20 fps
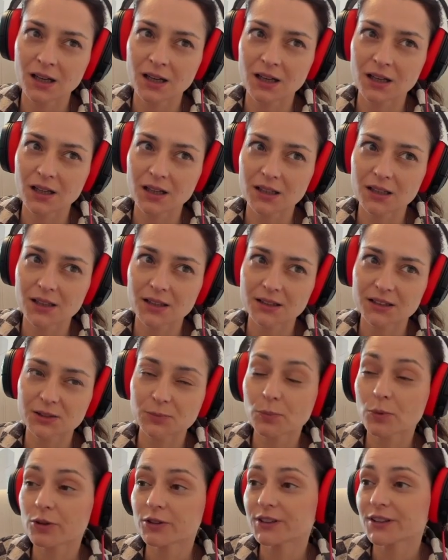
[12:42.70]
uh,
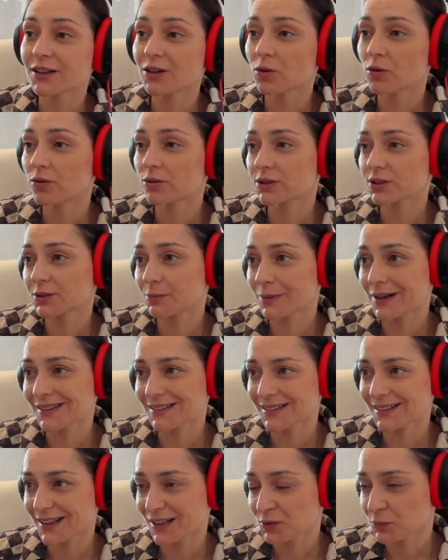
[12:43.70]
Sport d'Accord
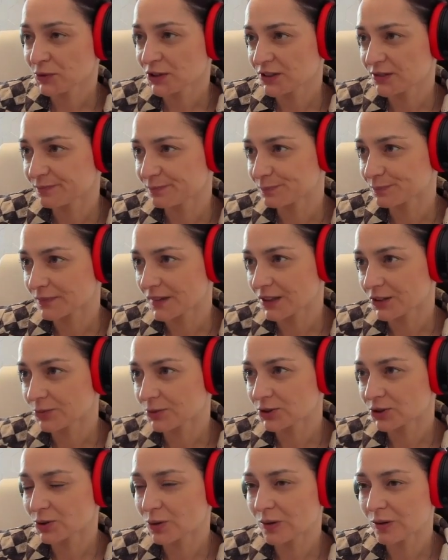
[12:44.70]
Mind Games, it
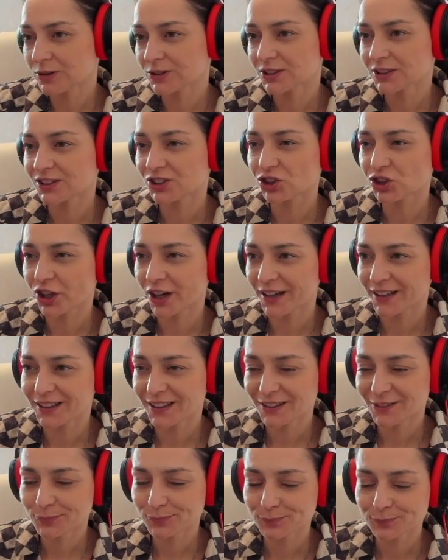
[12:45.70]
was called, in
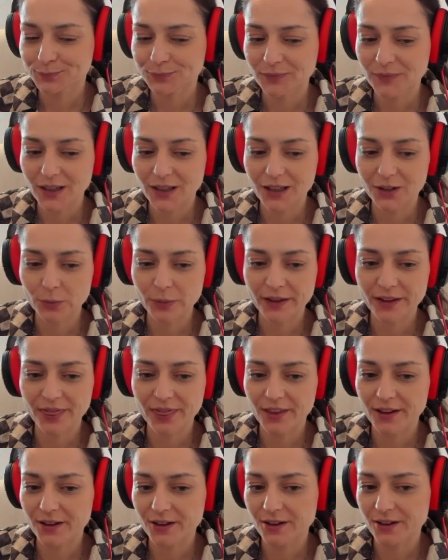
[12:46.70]
China. I
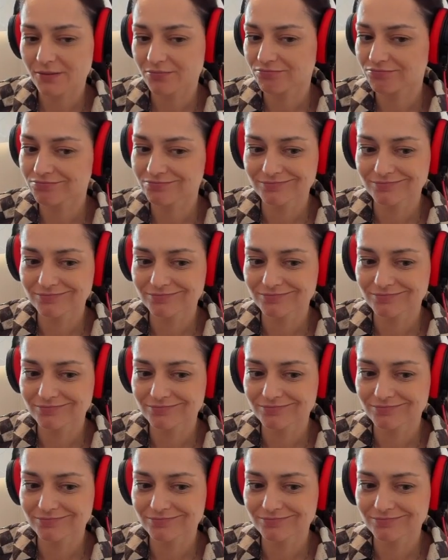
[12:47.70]
went there